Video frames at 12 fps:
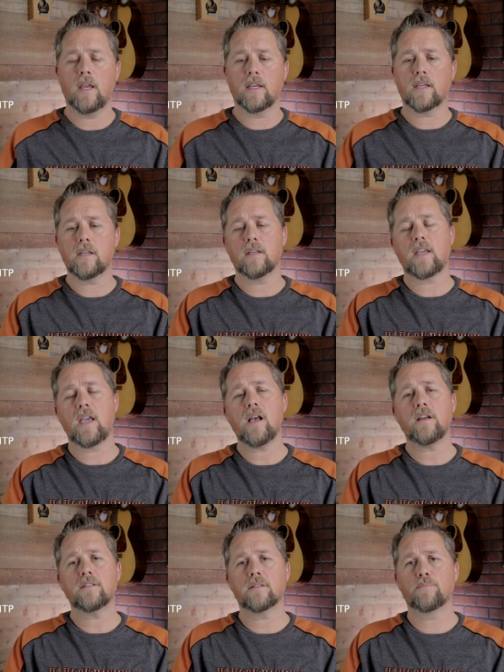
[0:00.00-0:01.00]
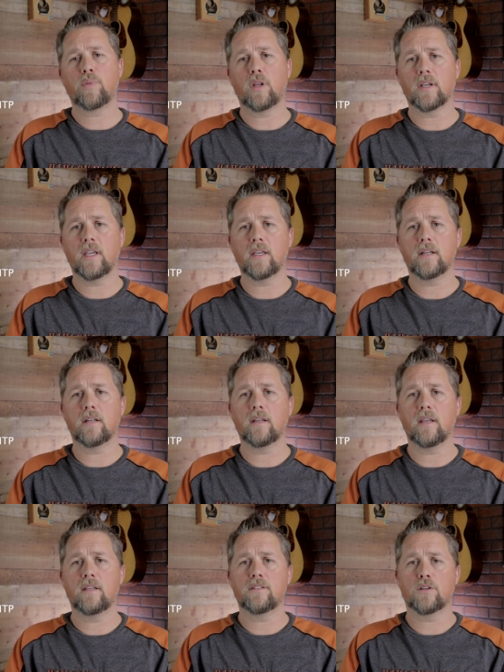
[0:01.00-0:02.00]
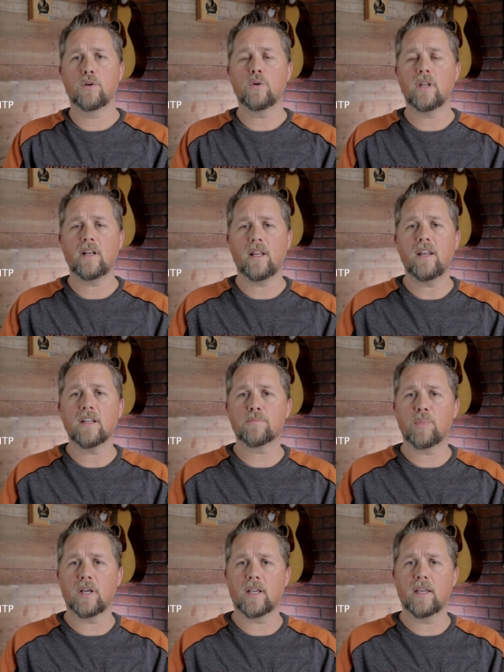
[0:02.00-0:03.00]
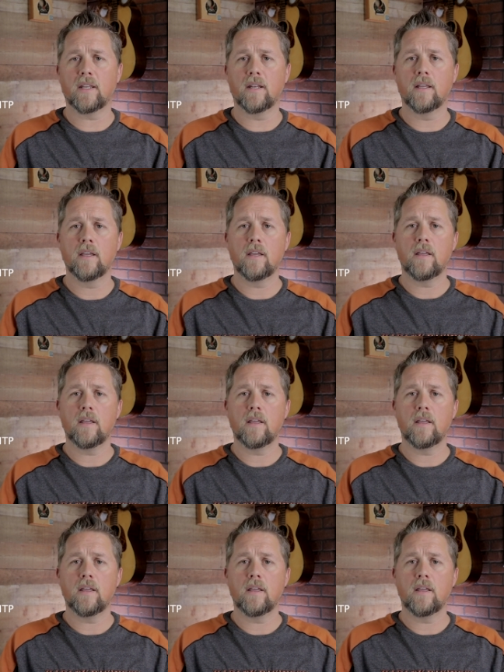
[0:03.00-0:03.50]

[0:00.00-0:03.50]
And CAOS plugin is a Google Analytics plugin